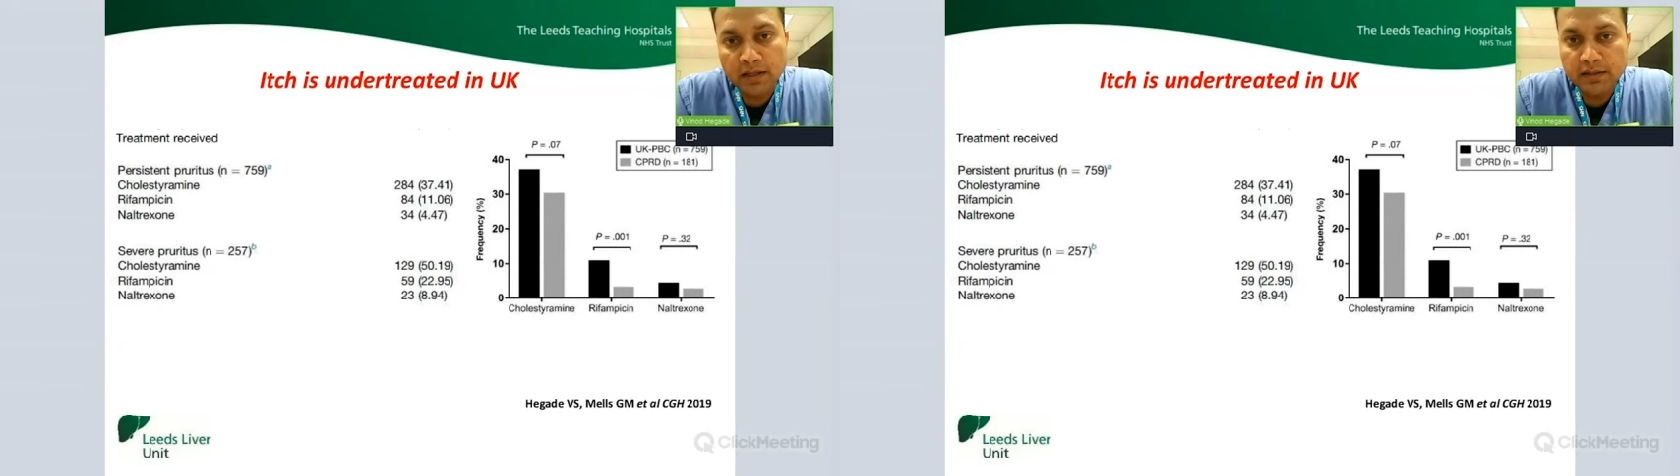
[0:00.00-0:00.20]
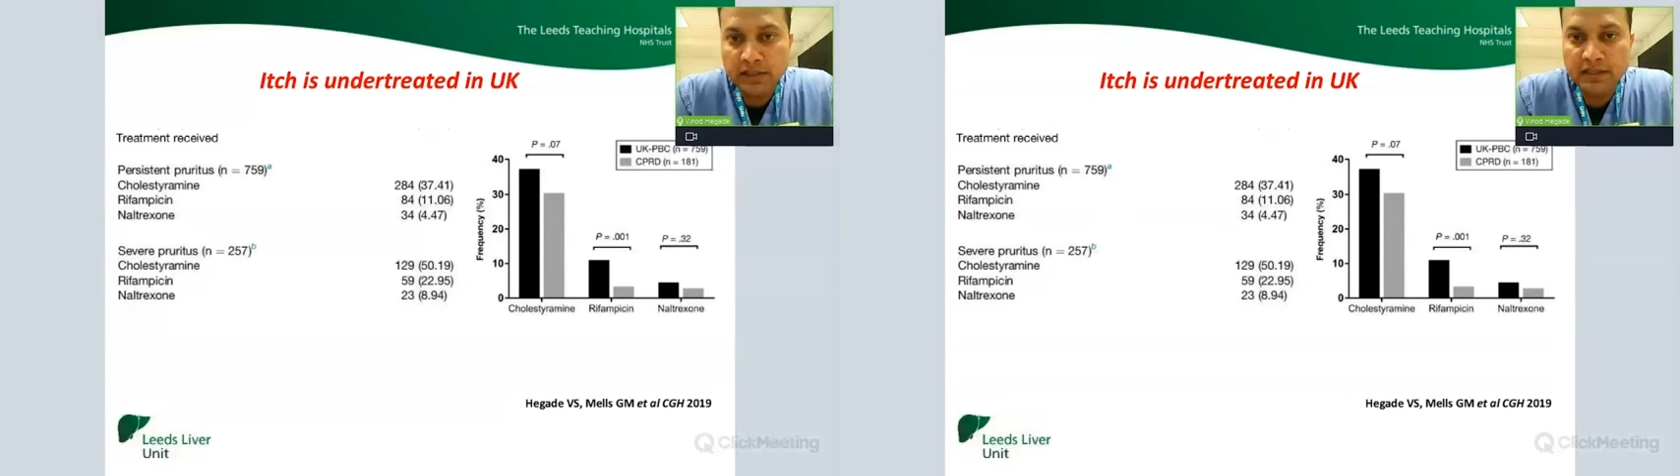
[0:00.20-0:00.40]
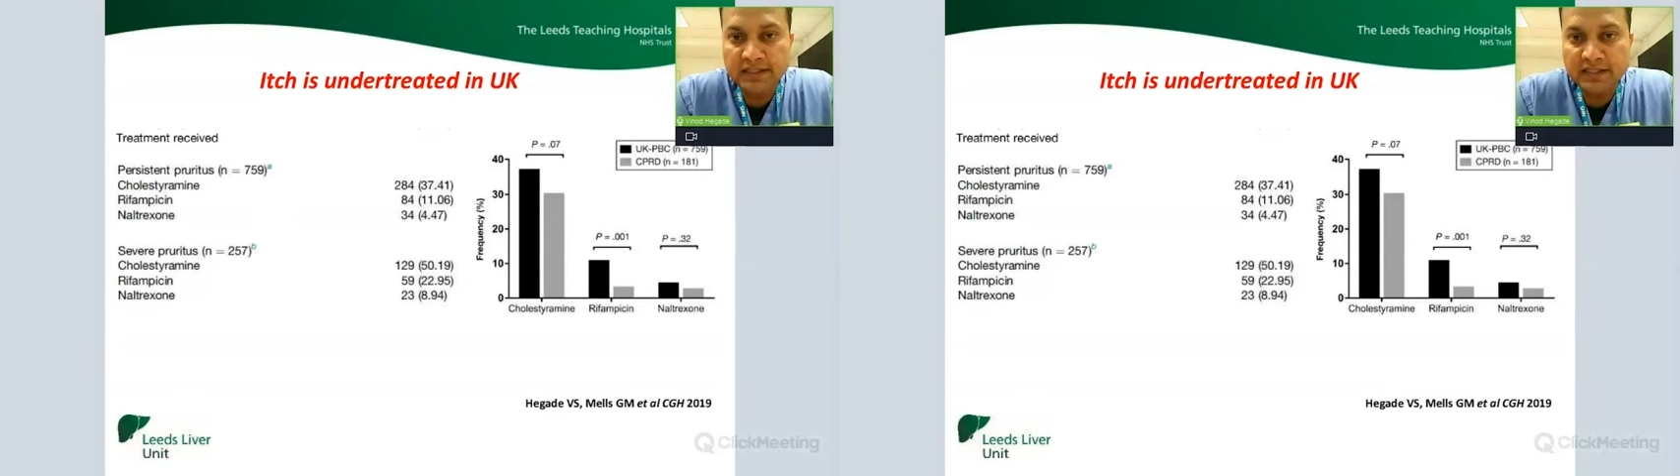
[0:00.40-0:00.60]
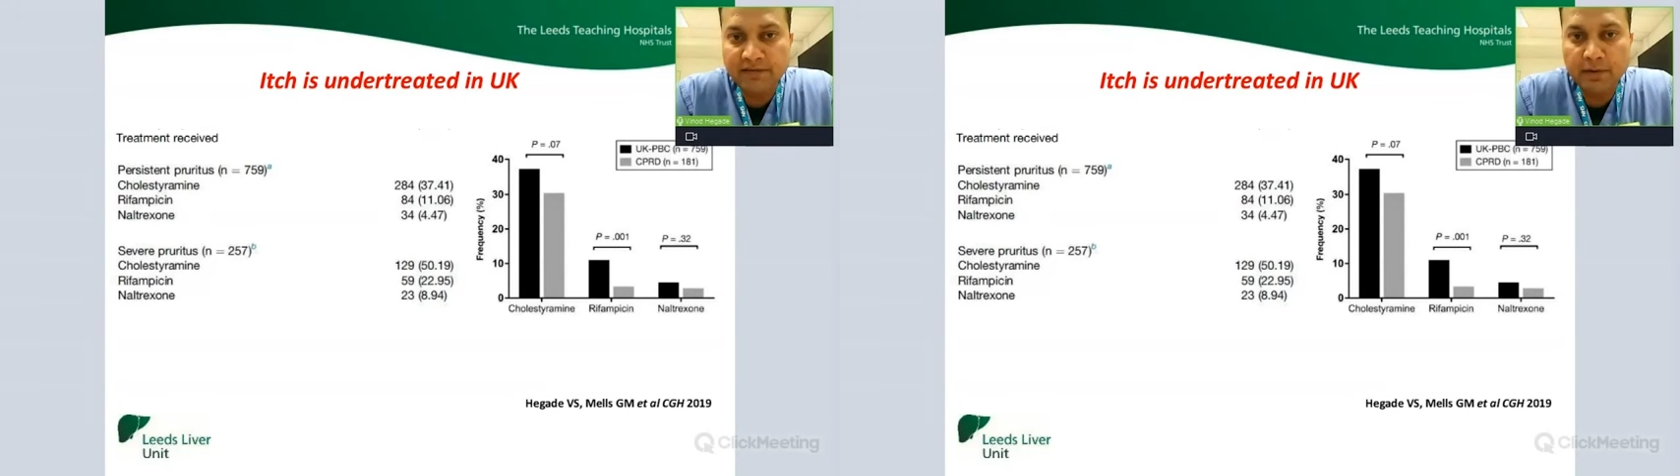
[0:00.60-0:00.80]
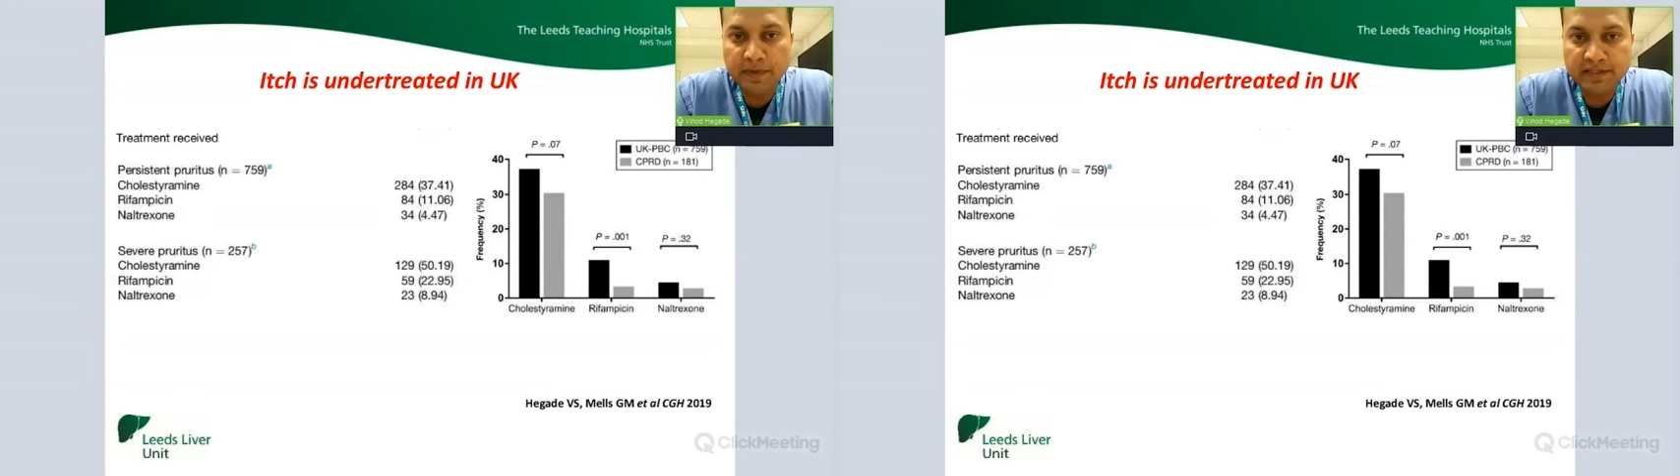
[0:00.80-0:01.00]

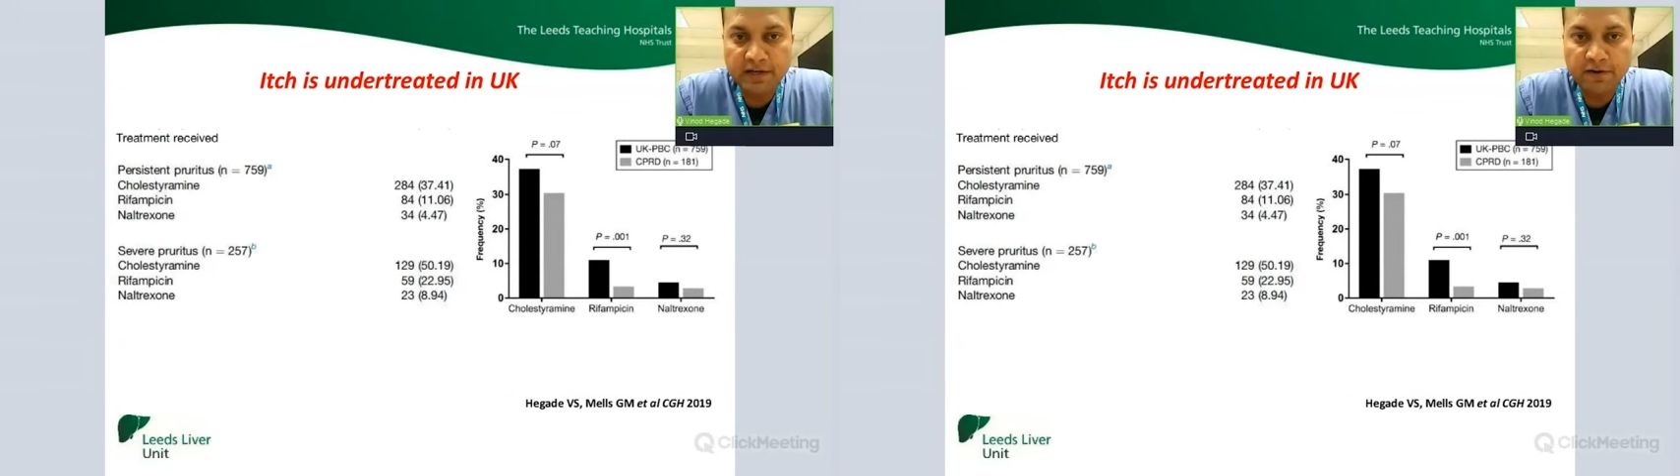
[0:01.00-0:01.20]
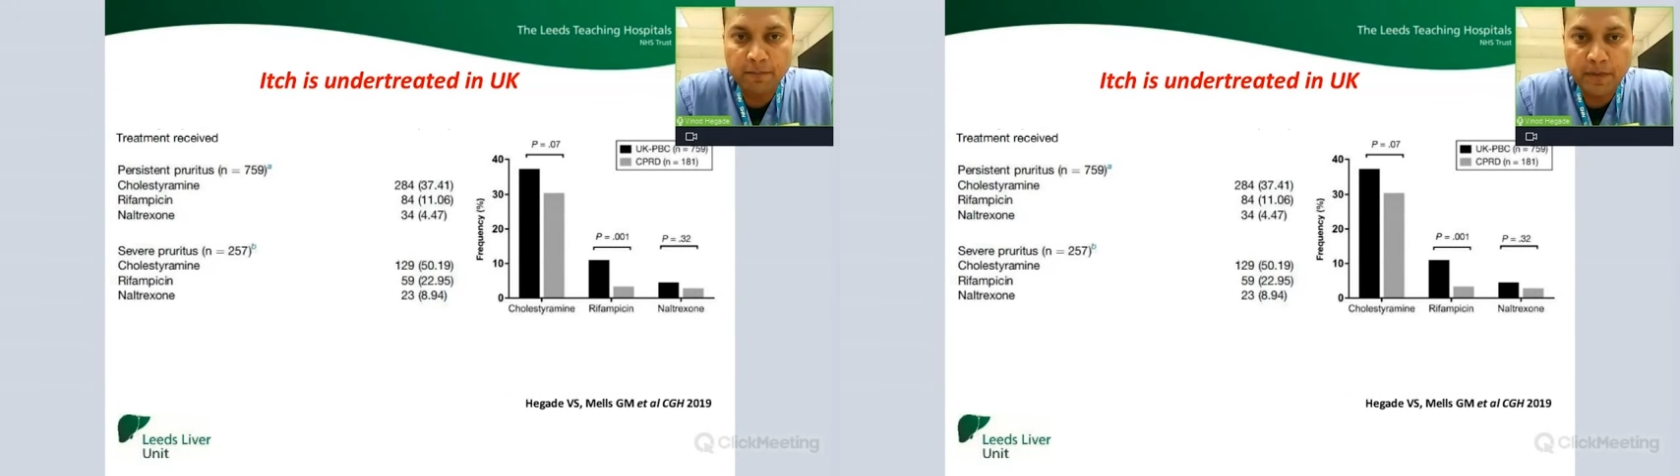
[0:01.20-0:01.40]
37% of